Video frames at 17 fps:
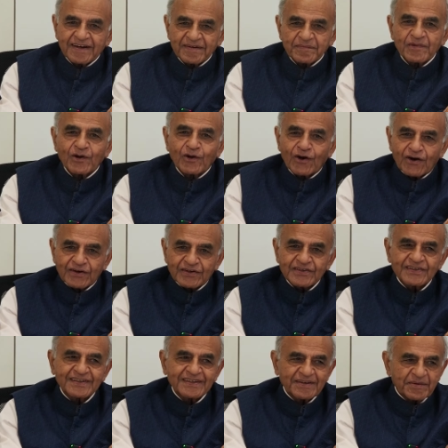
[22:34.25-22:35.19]

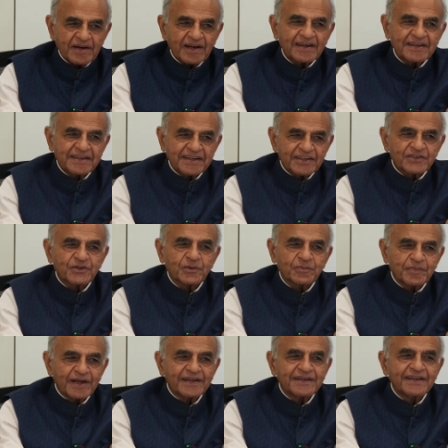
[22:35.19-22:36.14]
lot. We are a
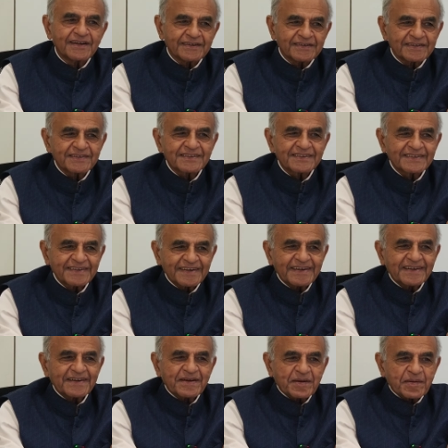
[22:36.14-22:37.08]
disobedient
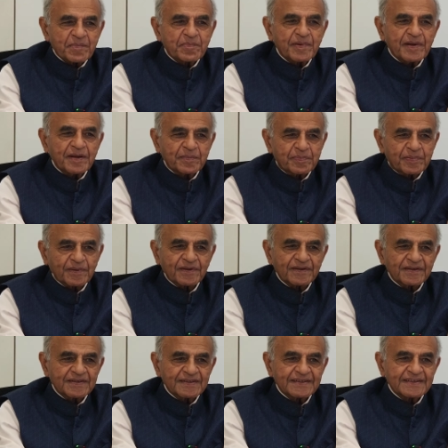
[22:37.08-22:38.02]

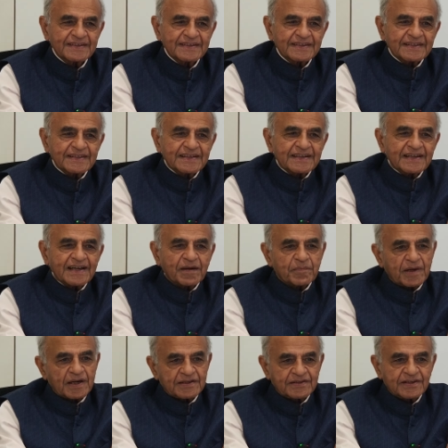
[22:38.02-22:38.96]
people.
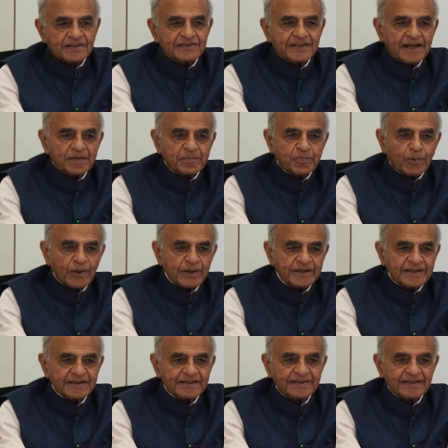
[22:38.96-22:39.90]
Amartya Sen
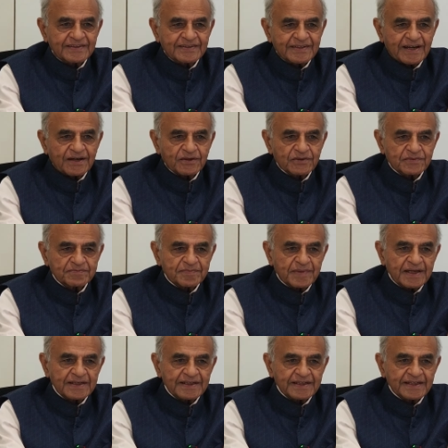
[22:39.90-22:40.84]
pointed this out
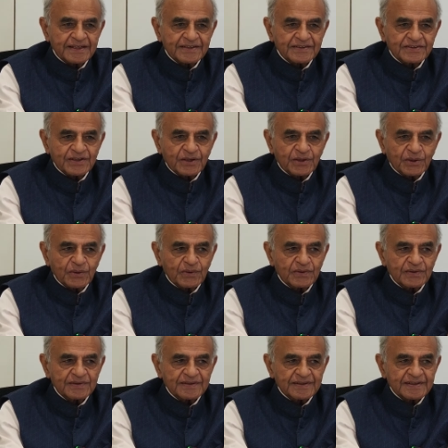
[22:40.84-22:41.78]
many years
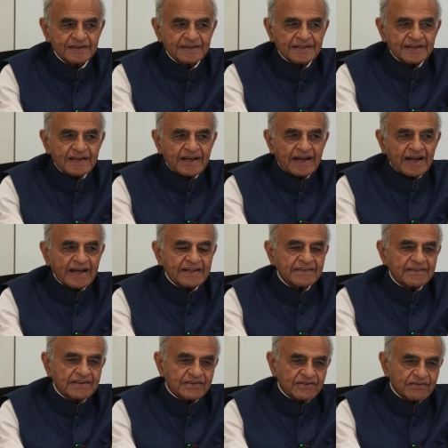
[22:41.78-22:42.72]
ago
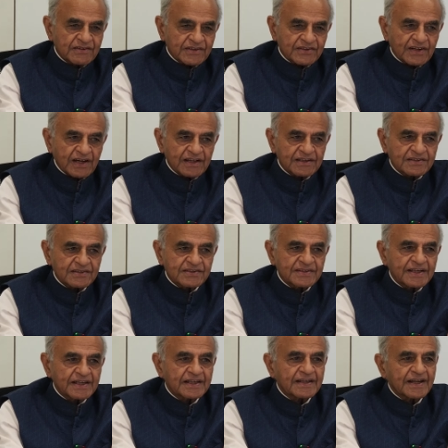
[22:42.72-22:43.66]
and this results
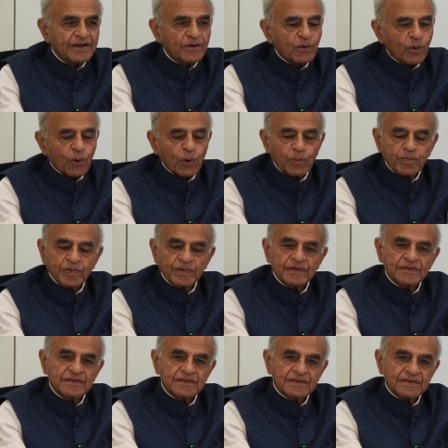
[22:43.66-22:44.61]
in an
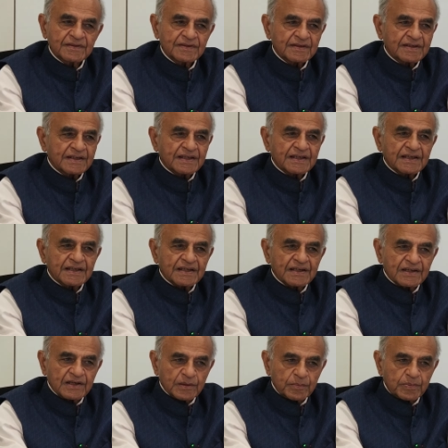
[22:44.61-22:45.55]
open,
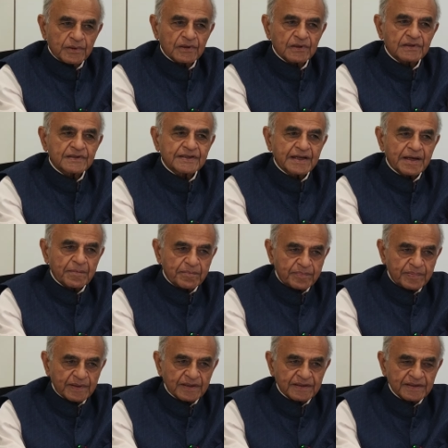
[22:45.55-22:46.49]
liberal
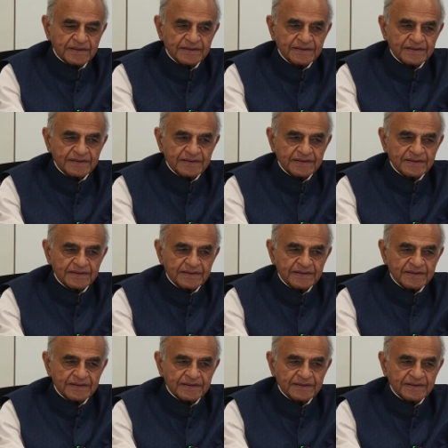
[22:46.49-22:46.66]
temper.